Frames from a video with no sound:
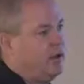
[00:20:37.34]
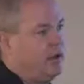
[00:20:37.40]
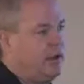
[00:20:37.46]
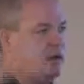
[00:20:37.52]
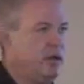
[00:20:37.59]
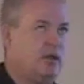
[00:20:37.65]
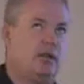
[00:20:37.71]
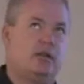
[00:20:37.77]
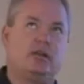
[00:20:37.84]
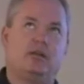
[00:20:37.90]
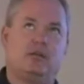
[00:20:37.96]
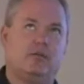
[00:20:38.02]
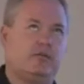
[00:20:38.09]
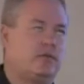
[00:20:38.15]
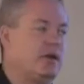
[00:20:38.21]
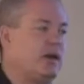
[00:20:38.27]
and
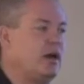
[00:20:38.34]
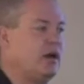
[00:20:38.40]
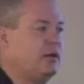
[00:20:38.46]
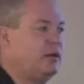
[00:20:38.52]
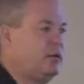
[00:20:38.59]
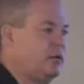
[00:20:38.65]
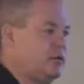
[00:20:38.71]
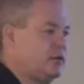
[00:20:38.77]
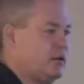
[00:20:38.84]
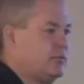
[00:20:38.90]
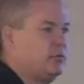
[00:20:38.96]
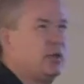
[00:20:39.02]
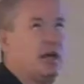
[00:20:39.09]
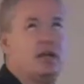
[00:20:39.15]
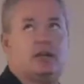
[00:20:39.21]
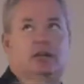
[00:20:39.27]
you've got some
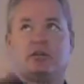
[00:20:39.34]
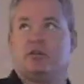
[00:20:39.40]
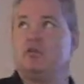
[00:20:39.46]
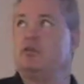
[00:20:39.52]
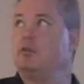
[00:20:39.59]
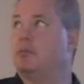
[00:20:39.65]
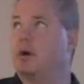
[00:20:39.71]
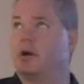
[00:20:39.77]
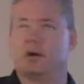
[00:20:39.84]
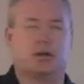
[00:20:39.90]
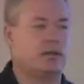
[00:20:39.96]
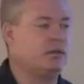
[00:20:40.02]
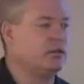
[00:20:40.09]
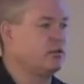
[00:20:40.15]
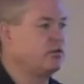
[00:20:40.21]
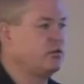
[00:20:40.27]
kind of tool mark
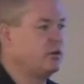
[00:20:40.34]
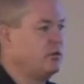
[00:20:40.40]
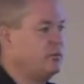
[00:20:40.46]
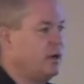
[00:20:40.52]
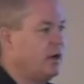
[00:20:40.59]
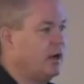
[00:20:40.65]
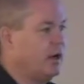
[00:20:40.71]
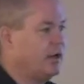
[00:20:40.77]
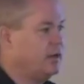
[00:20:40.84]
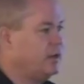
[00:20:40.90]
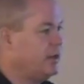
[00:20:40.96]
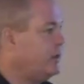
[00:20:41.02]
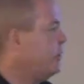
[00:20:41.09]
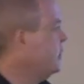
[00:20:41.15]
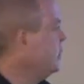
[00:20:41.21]
in the tree behind it.